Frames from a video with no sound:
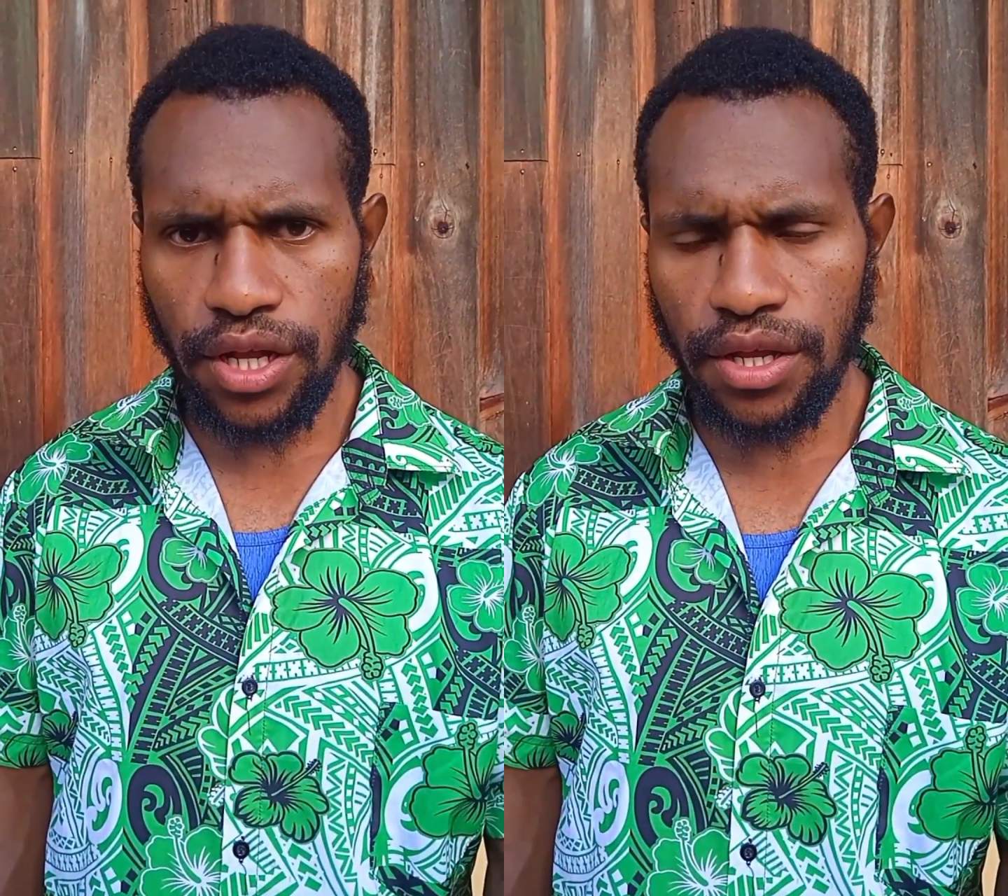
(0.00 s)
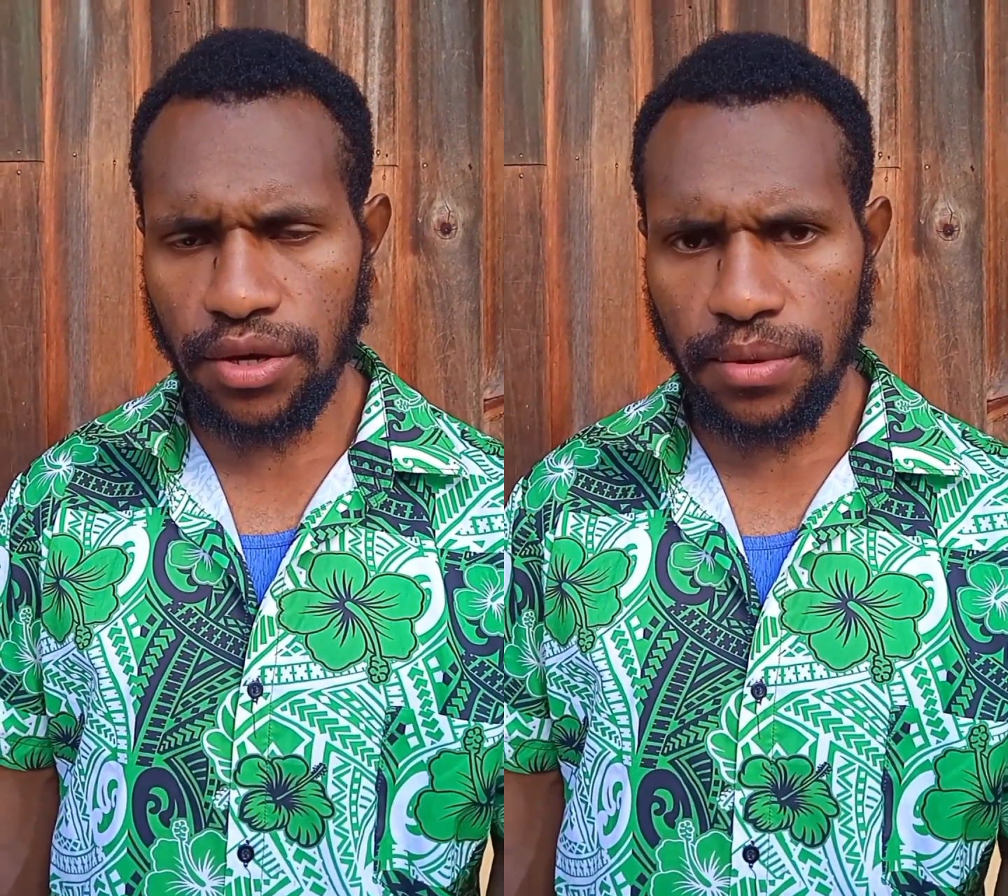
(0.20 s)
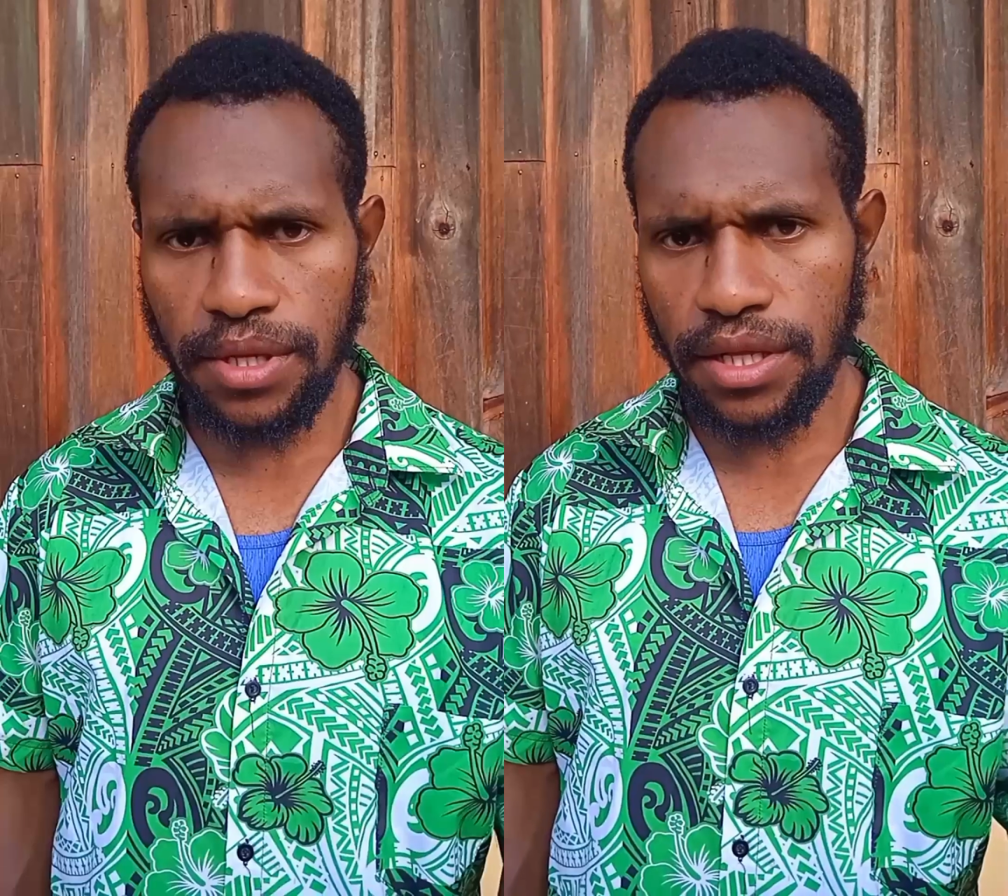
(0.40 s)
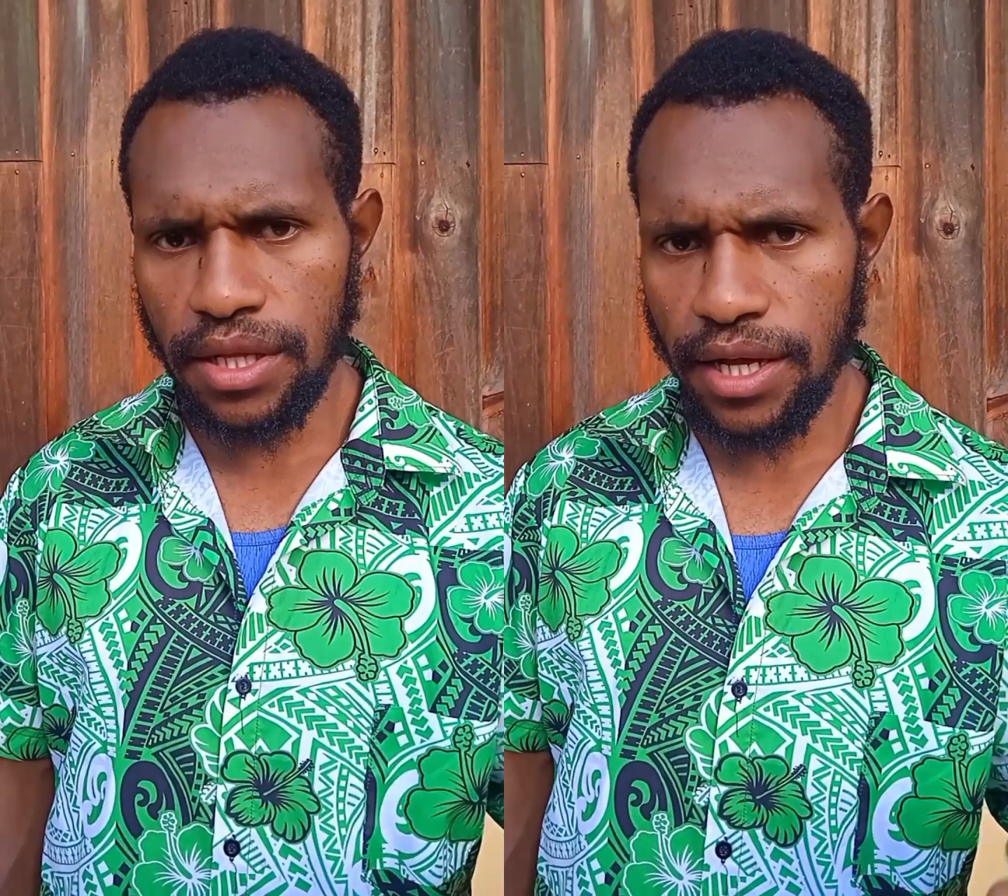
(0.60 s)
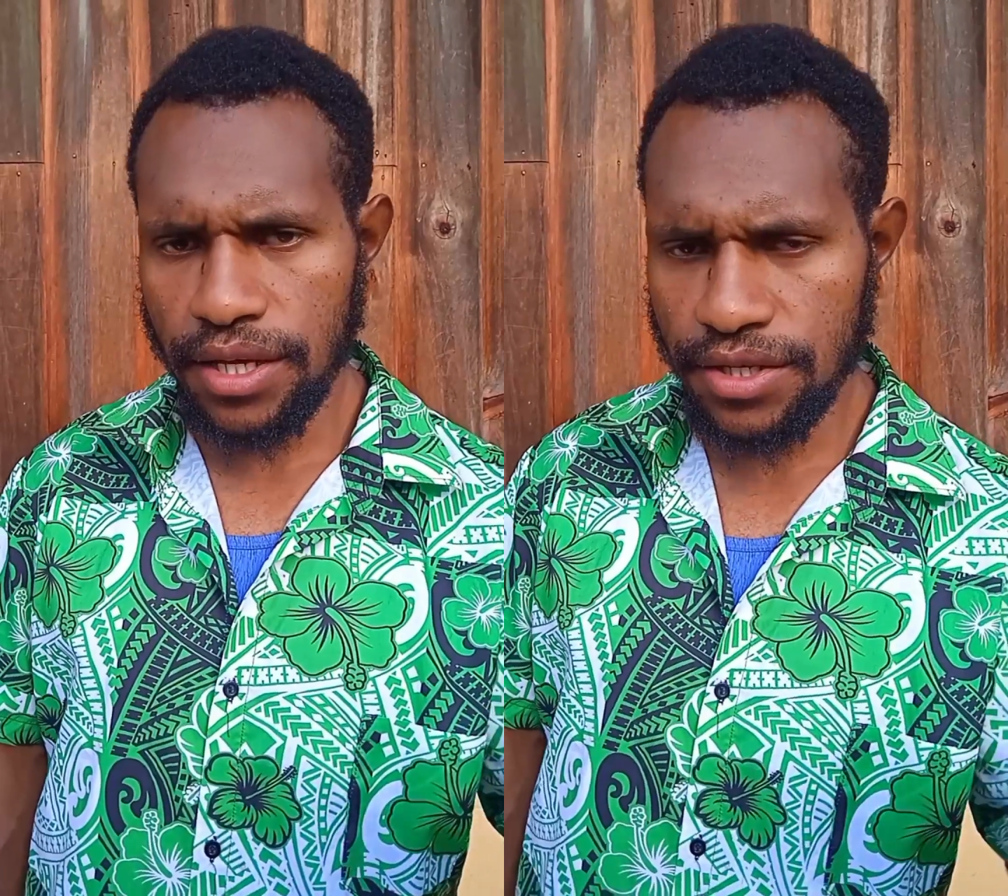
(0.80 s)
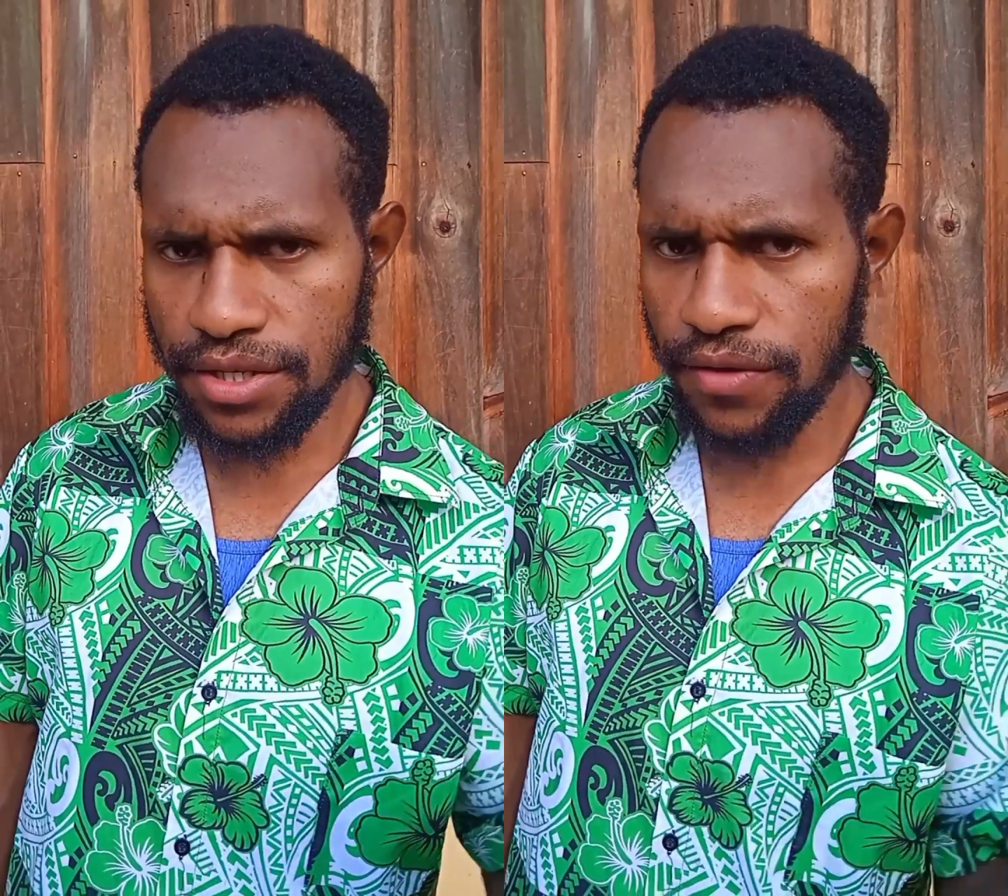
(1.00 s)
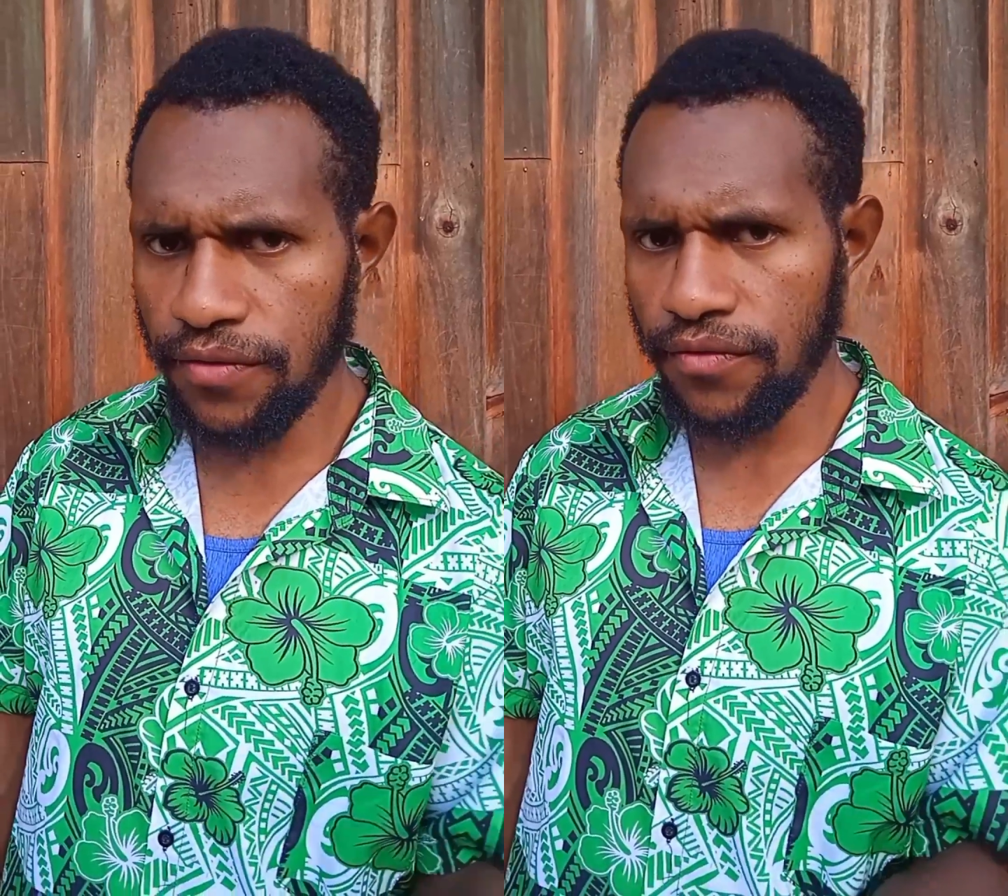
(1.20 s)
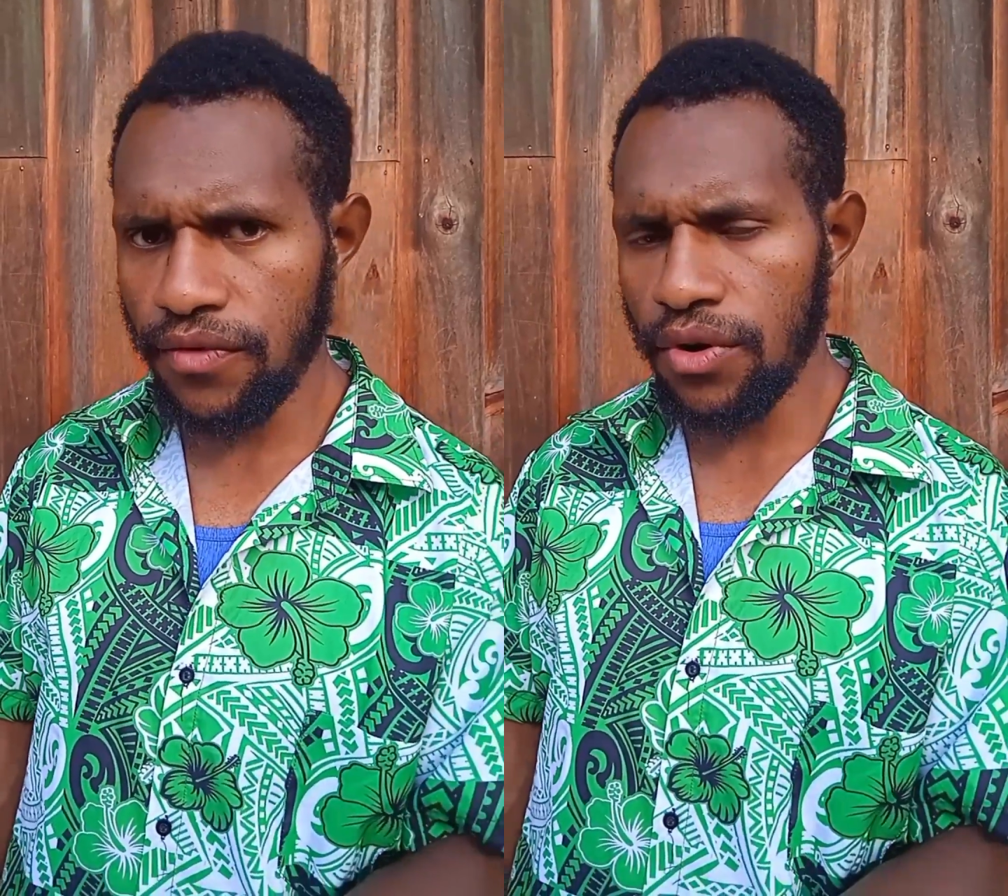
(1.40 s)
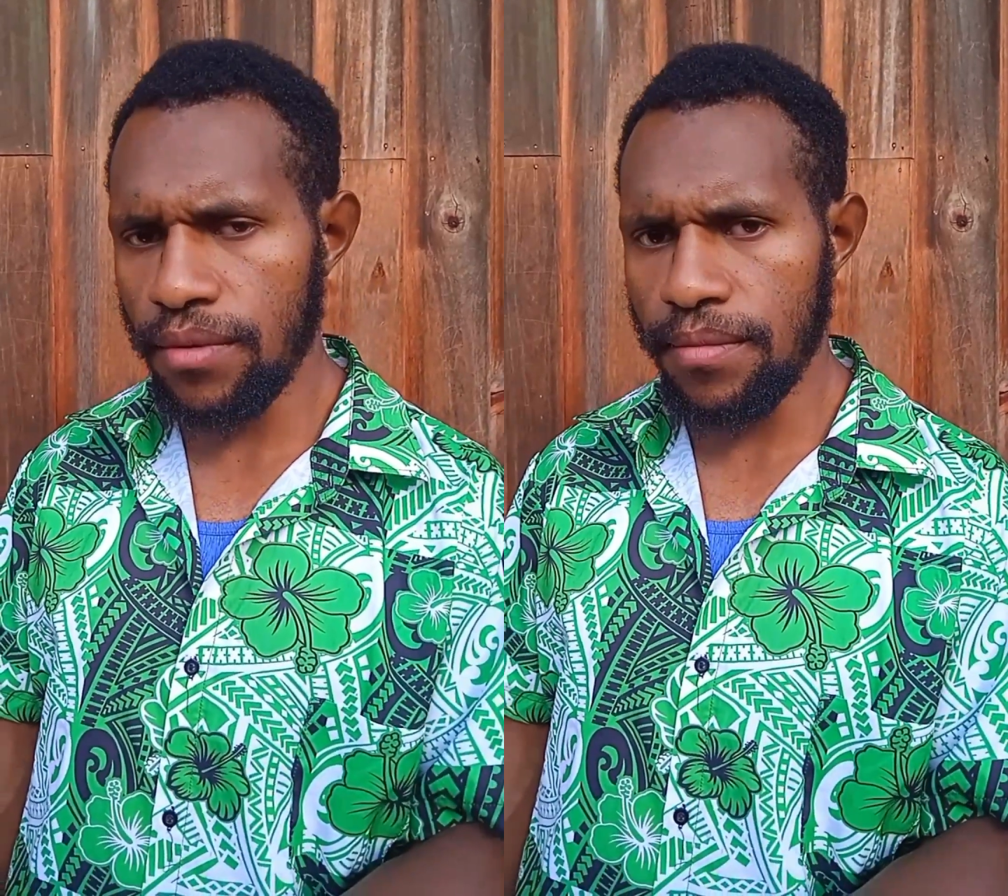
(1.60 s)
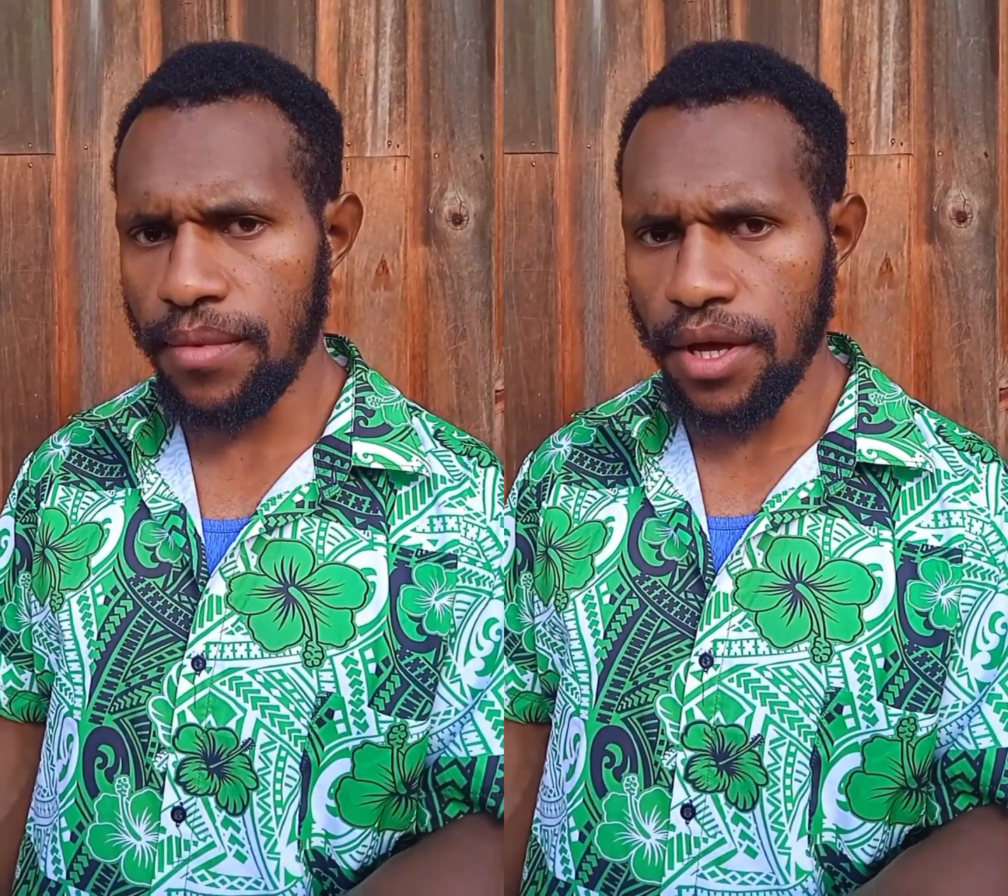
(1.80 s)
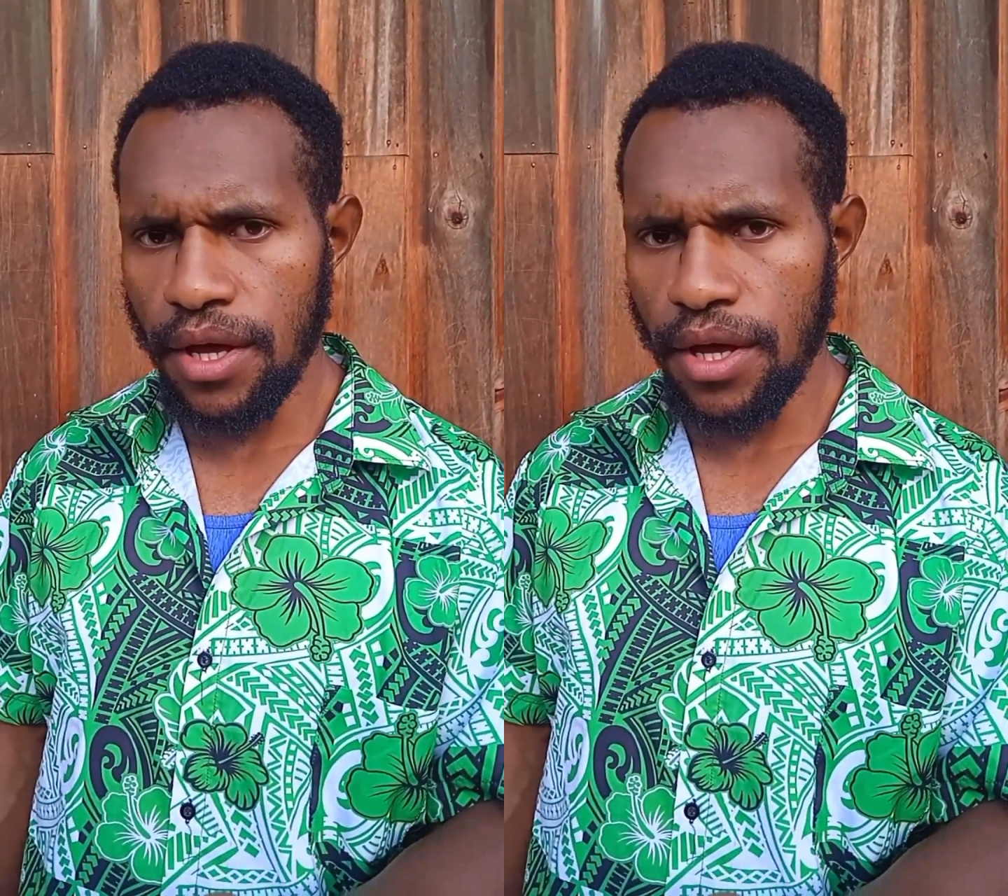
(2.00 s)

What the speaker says: and you will like shift from